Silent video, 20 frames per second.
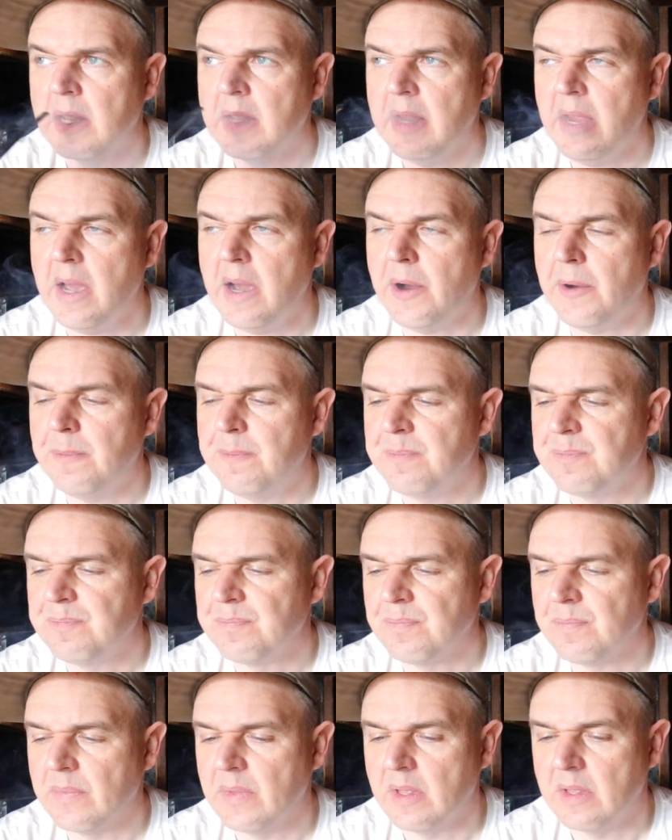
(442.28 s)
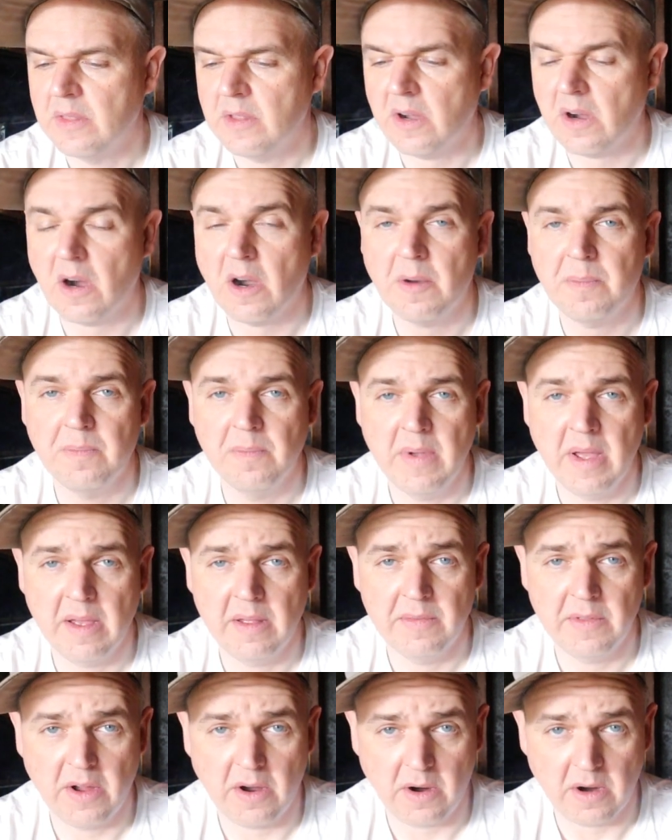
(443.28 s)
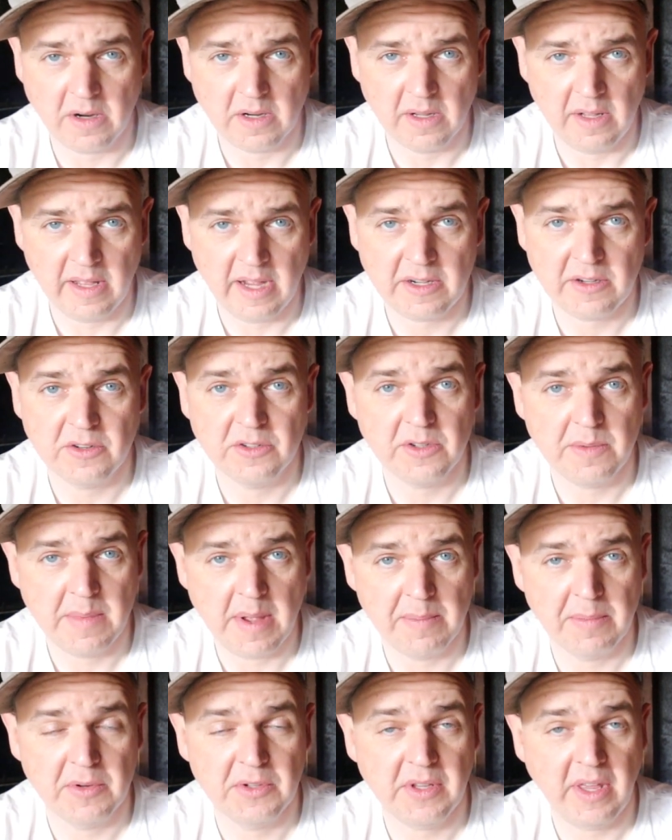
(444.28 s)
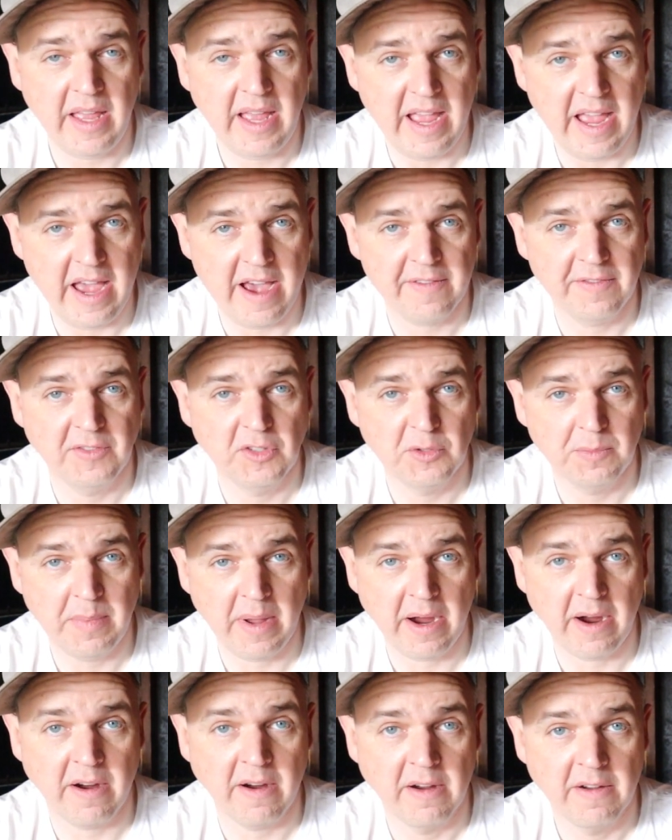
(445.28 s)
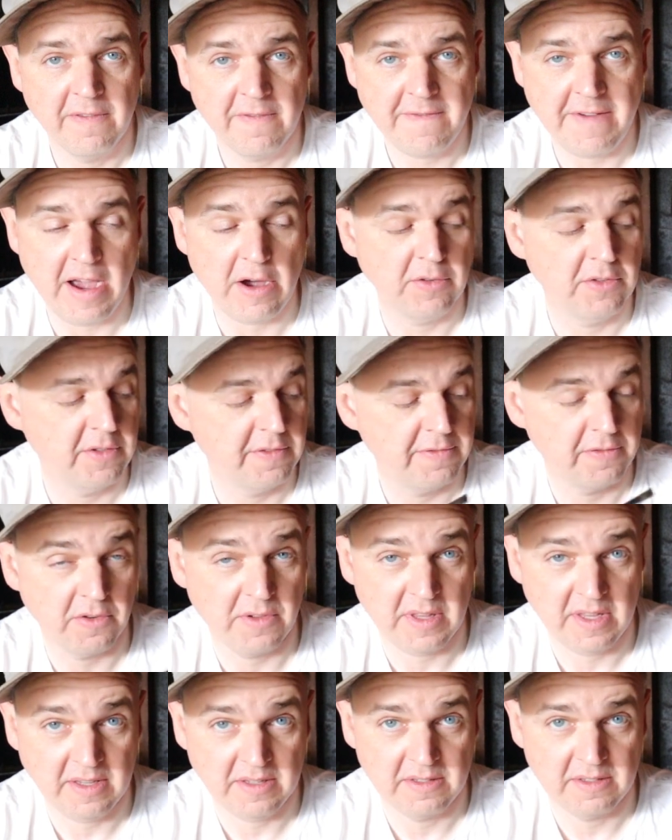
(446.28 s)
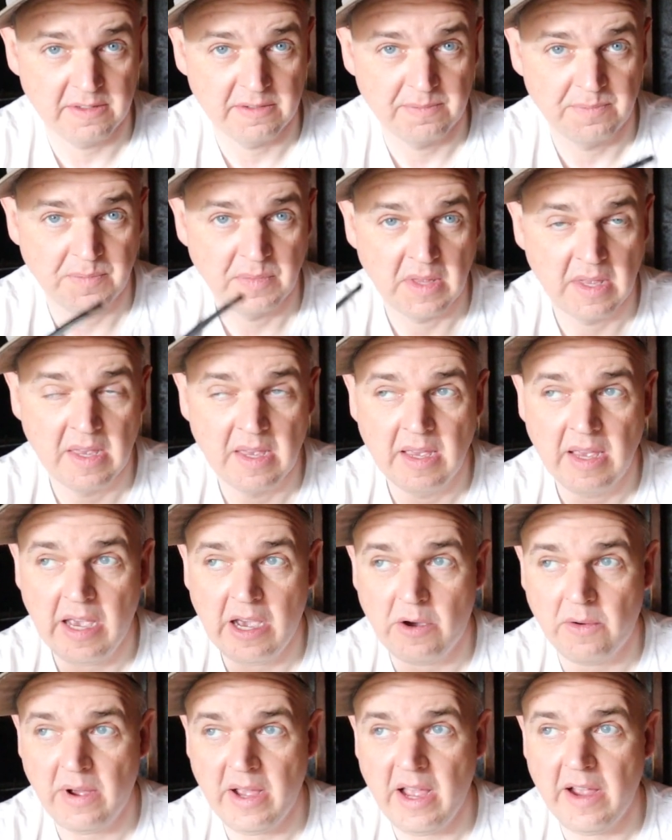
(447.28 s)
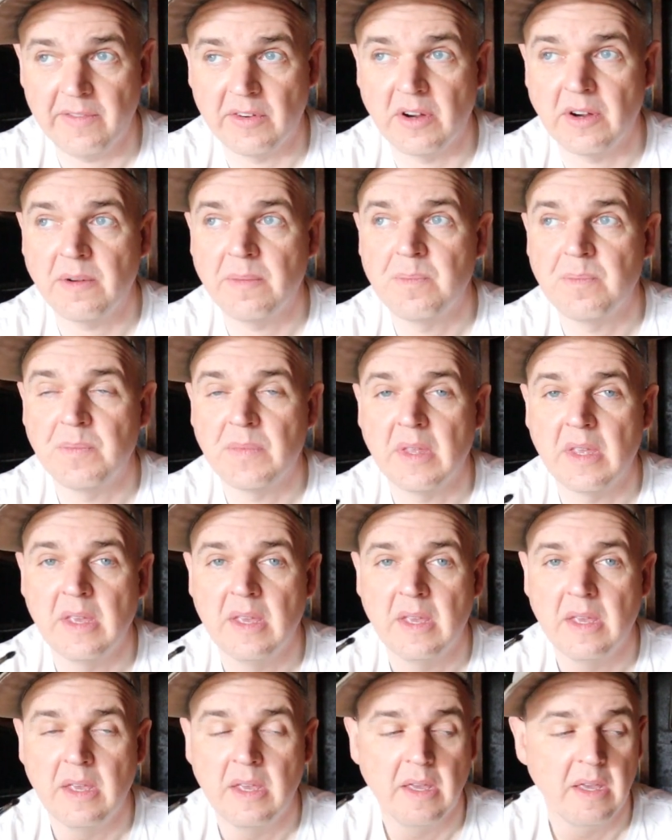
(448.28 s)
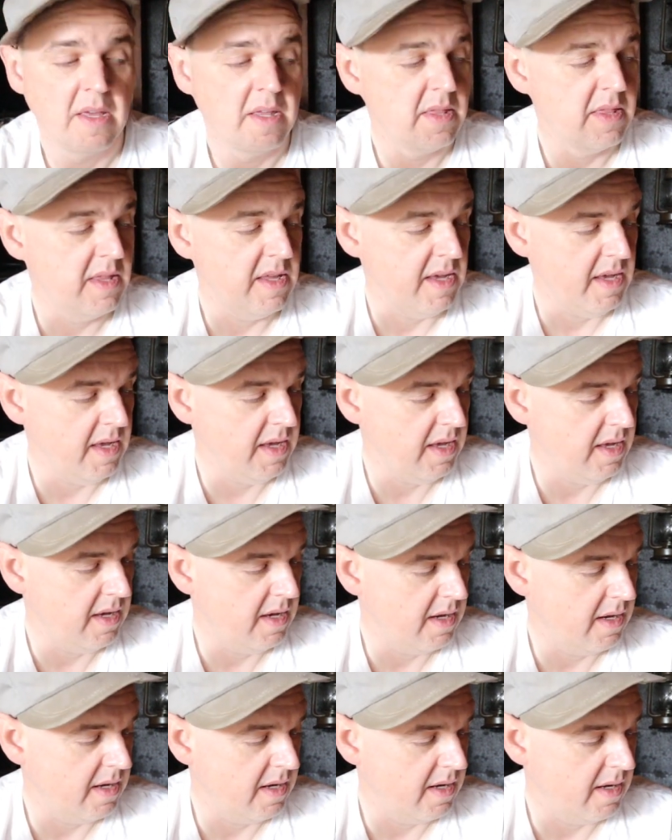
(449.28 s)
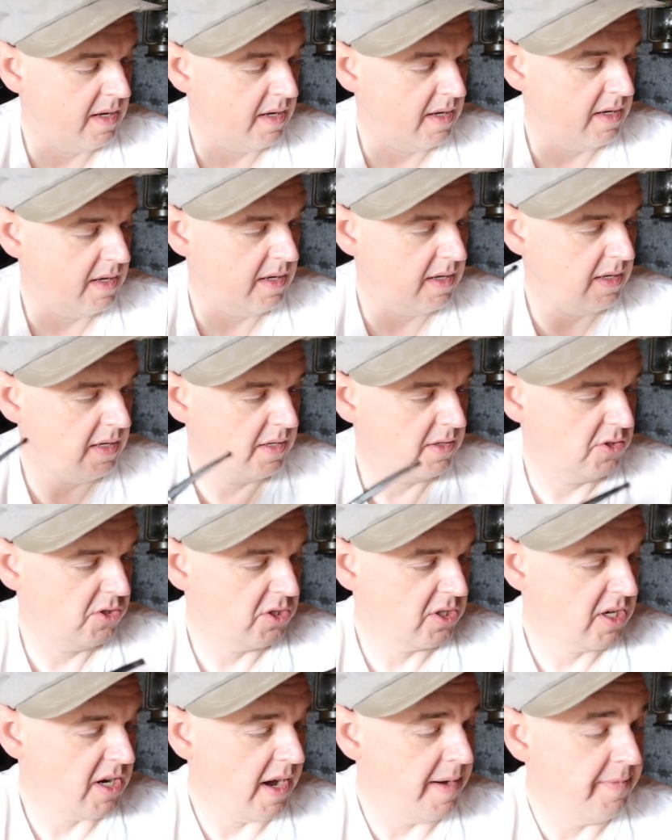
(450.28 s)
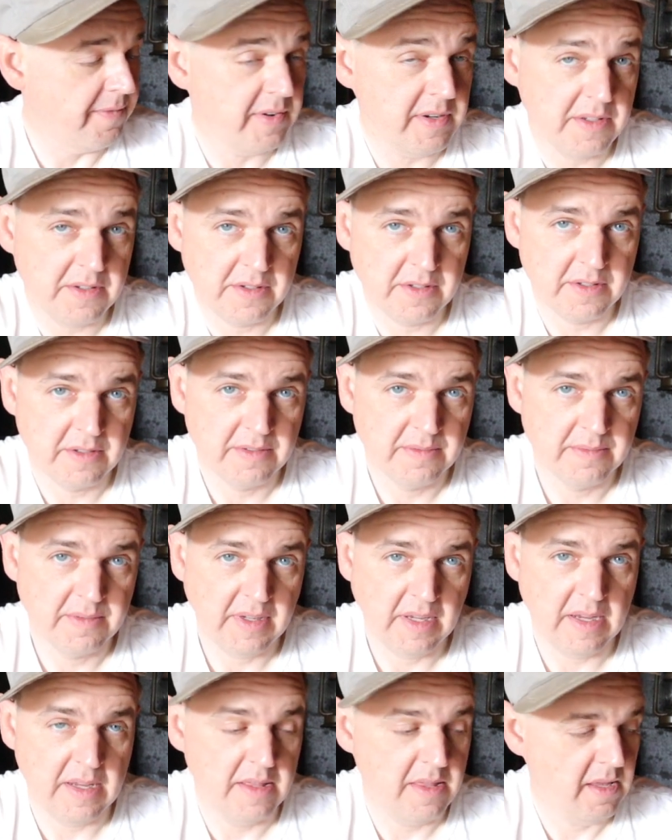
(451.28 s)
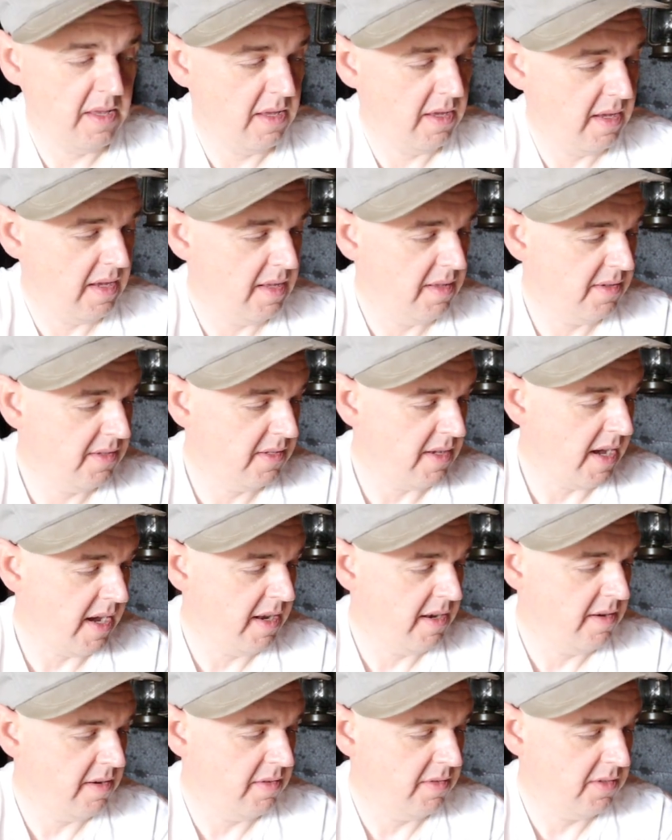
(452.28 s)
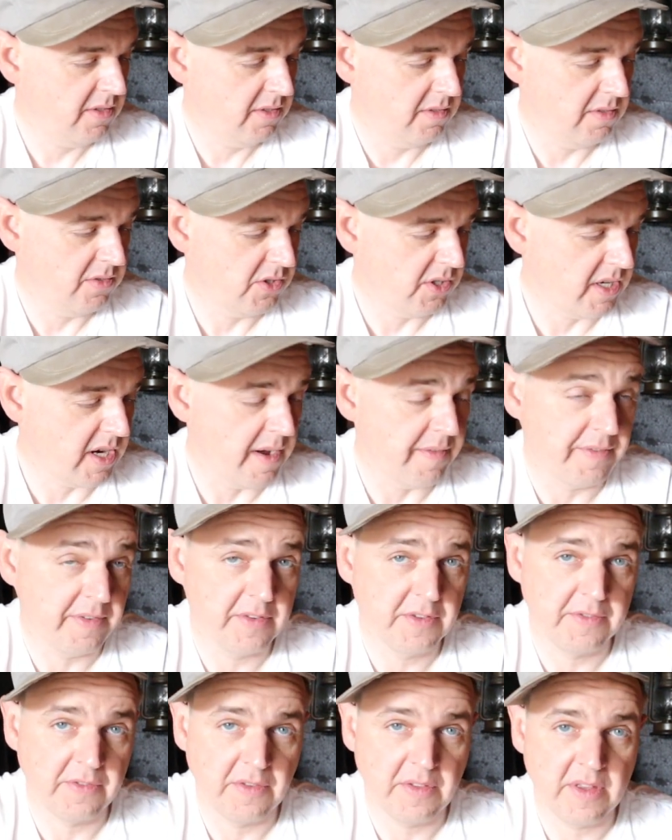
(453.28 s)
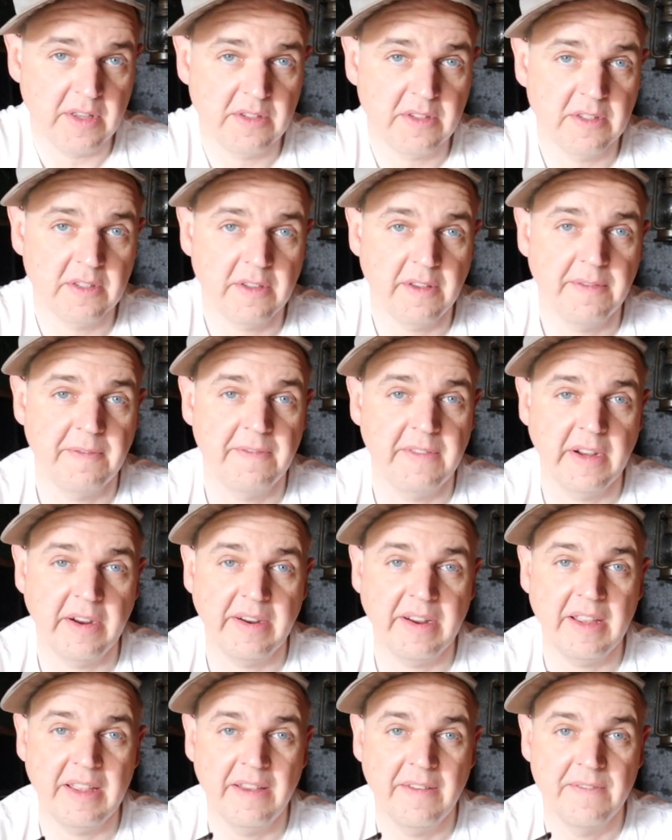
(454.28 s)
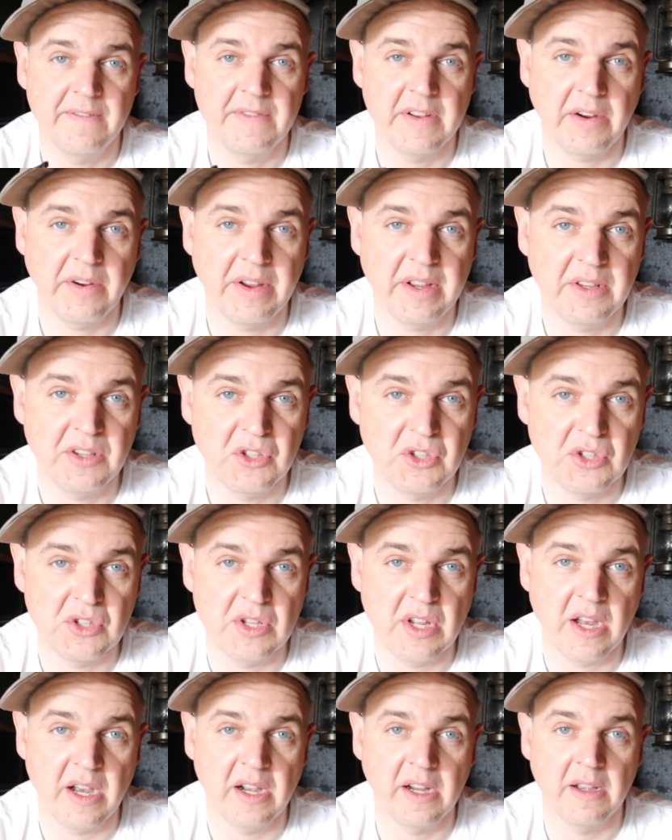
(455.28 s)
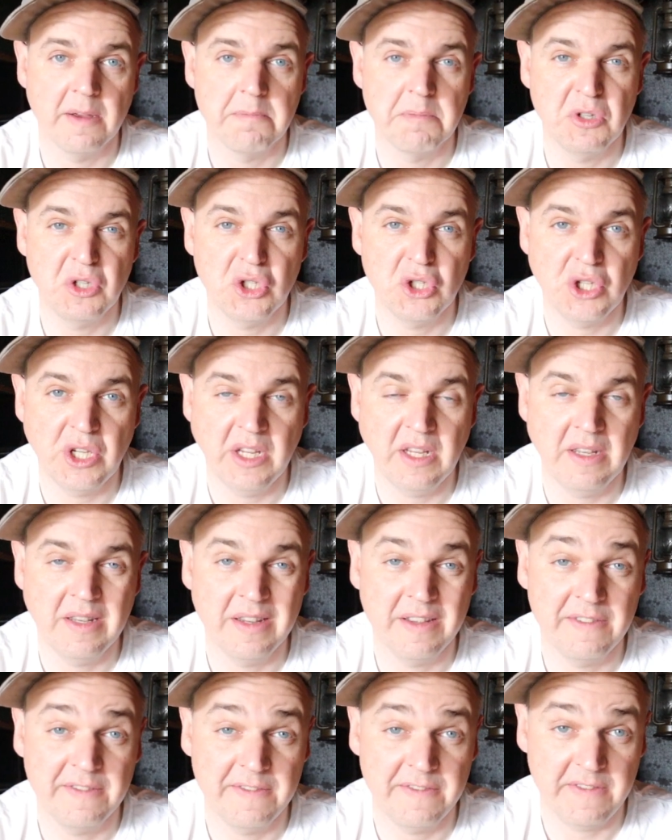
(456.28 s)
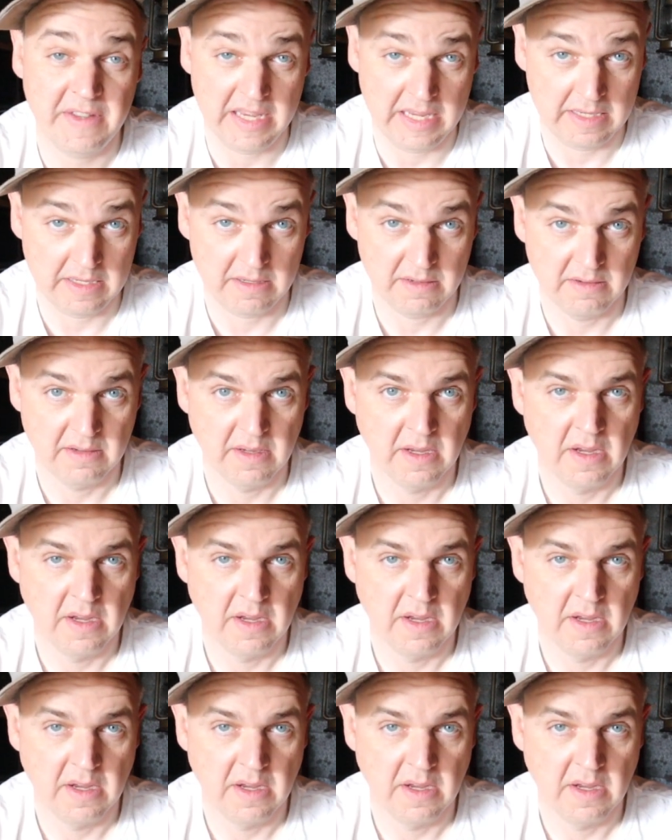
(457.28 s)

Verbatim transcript: Now, there are there are collectors and members that have spare founts for these. However, the circumference in the inside circumference for this is a very, very snug machined fit.